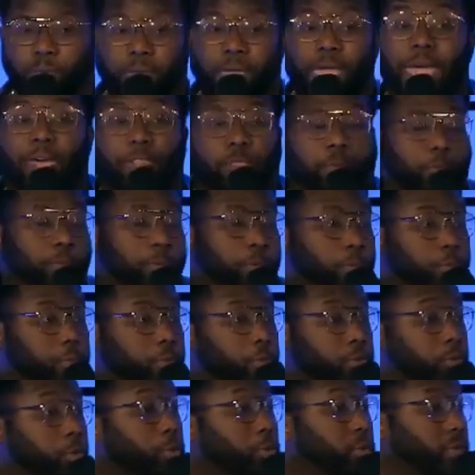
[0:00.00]
gather people,
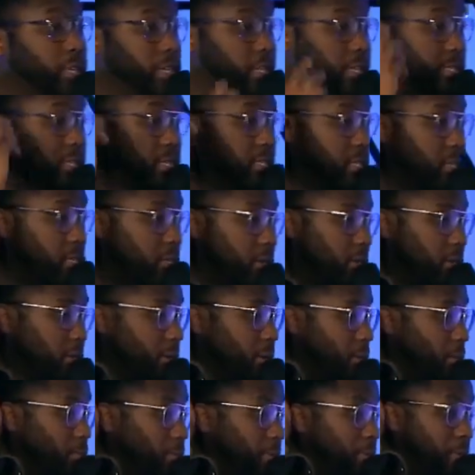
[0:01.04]
do this,
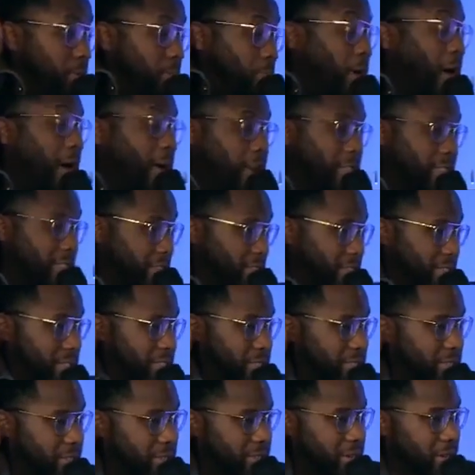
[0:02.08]
be a part of
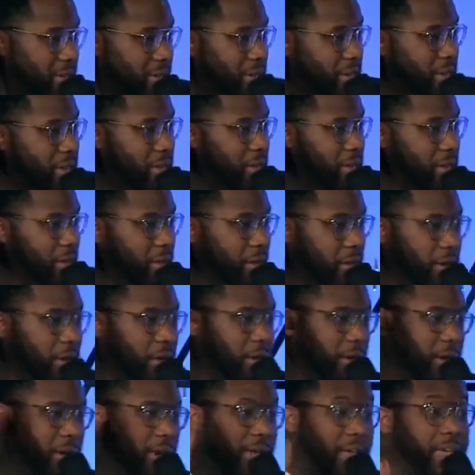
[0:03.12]
this.
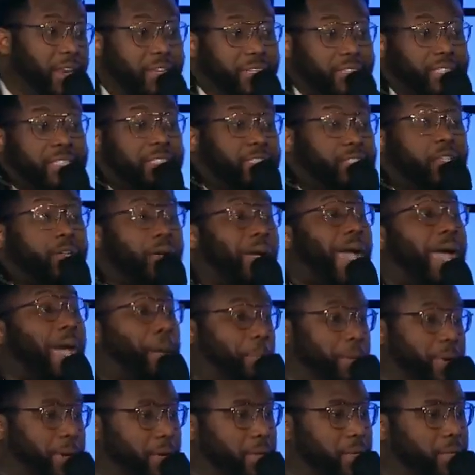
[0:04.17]
And it's still
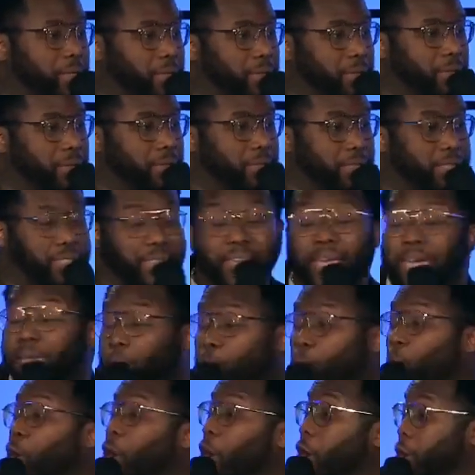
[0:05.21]
happening. Same
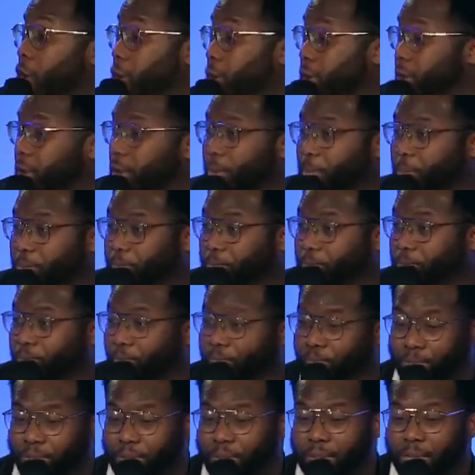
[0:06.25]
word,
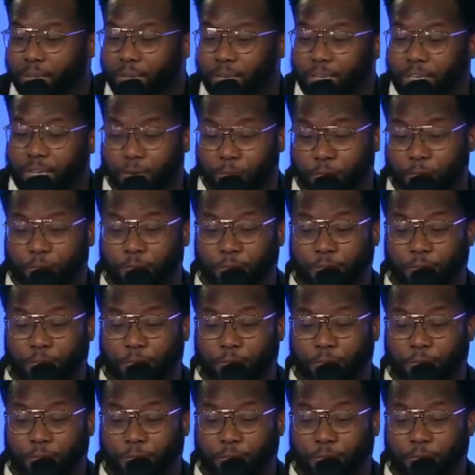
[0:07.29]
different